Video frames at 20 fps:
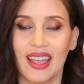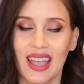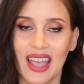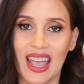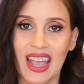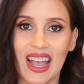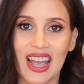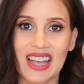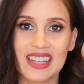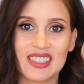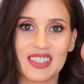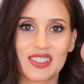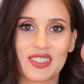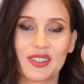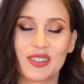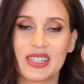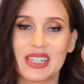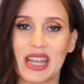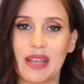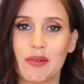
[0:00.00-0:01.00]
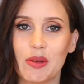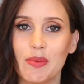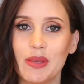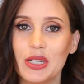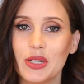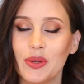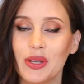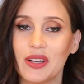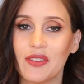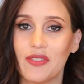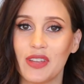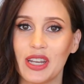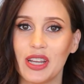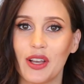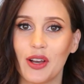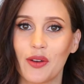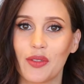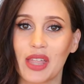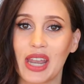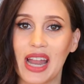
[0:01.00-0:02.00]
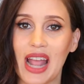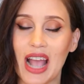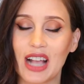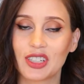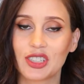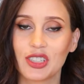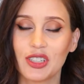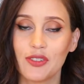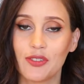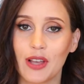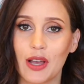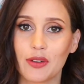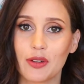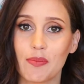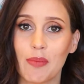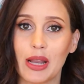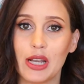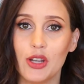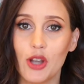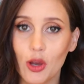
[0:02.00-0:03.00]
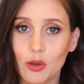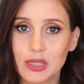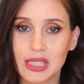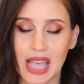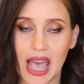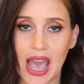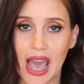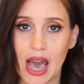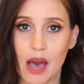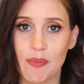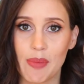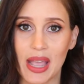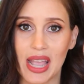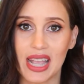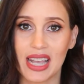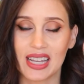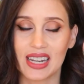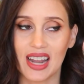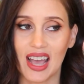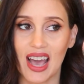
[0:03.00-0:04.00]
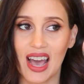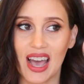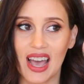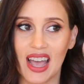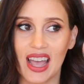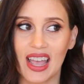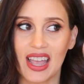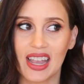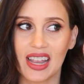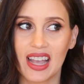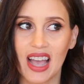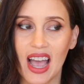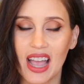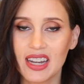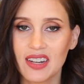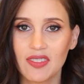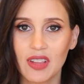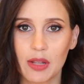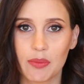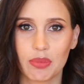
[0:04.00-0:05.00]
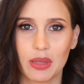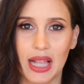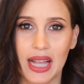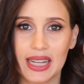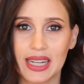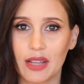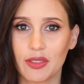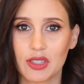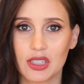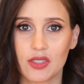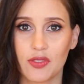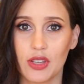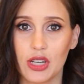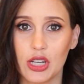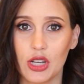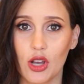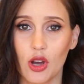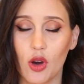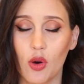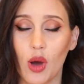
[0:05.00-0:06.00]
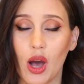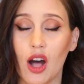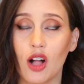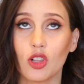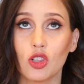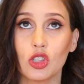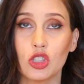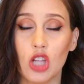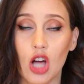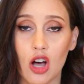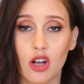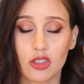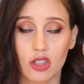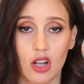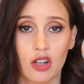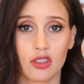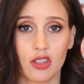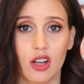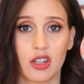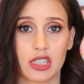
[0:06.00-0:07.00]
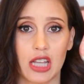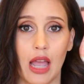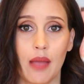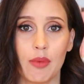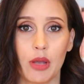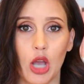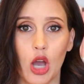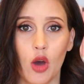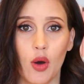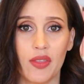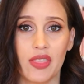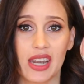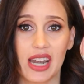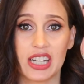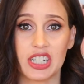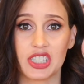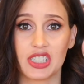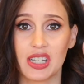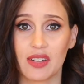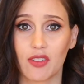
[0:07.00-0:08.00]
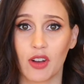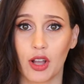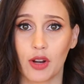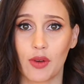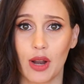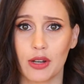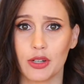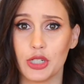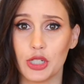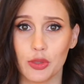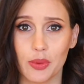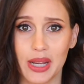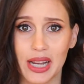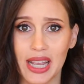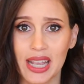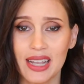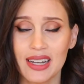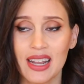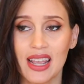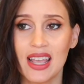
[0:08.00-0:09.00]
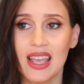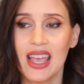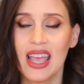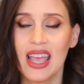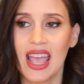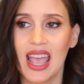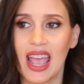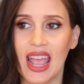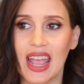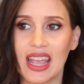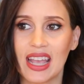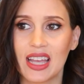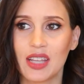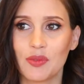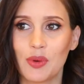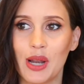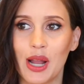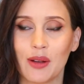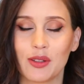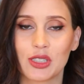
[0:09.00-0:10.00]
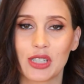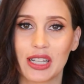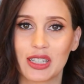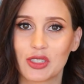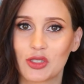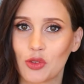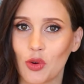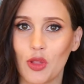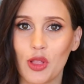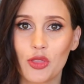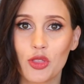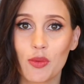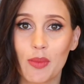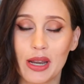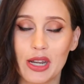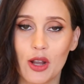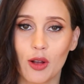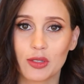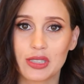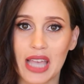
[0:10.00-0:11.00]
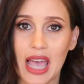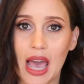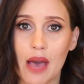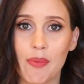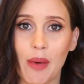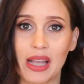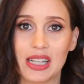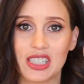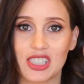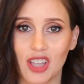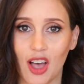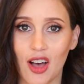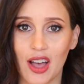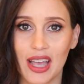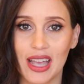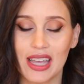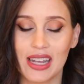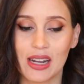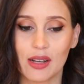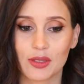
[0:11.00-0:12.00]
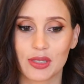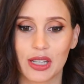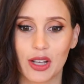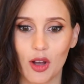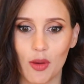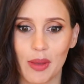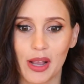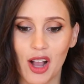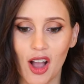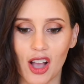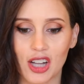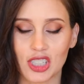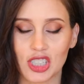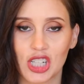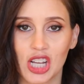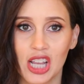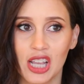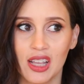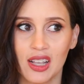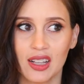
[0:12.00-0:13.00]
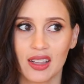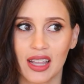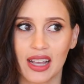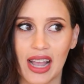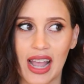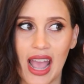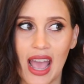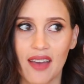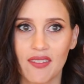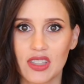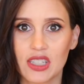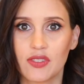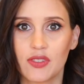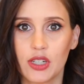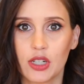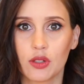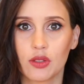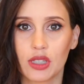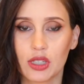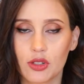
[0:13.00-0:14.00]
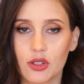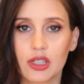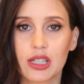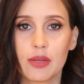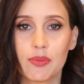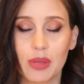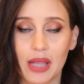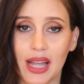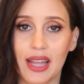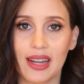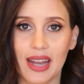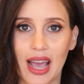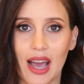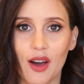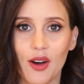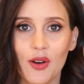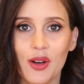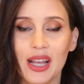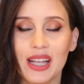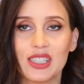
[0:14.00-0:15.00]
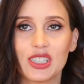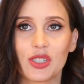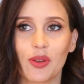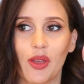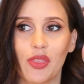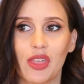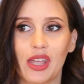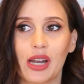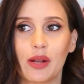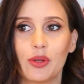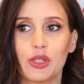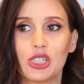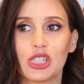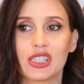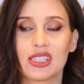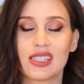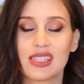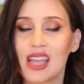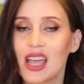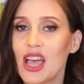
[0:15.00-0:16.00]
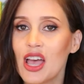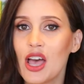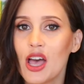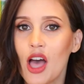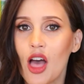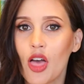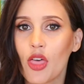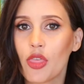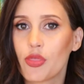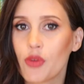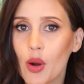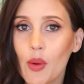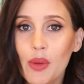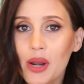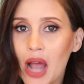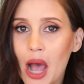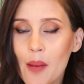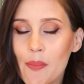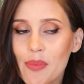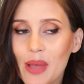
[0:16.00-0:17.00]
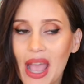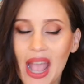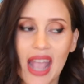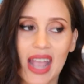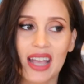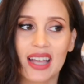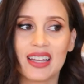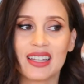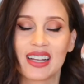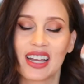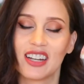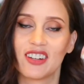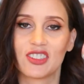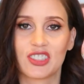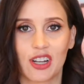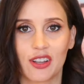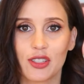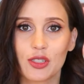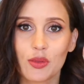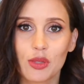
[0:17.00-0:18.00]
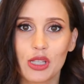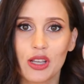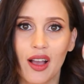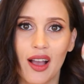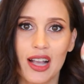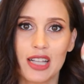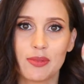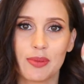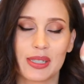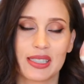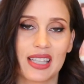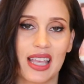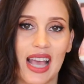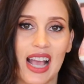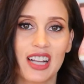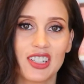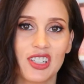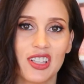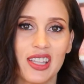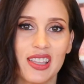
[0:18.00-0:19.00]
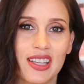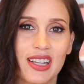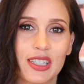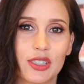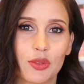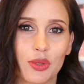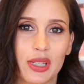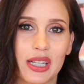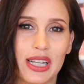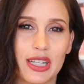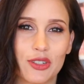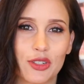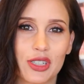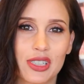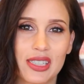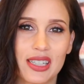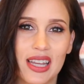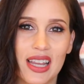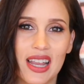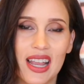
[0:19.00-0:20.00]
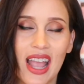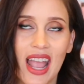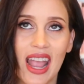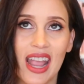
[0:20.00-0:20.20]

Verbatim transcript: Hey guys, so today I'm going to be doing a video that I actually found in my Notes app, and I kind of like planned out this video a long, long, long time ago, and then I just never got around to doing it. And when I was like scrolling through my Notes app, I saw it and I was like, oh my gosh, like I have this video literally planned out, and so I thought I would just throw it up and kind of share this with you guys because I actually think it's really interesting.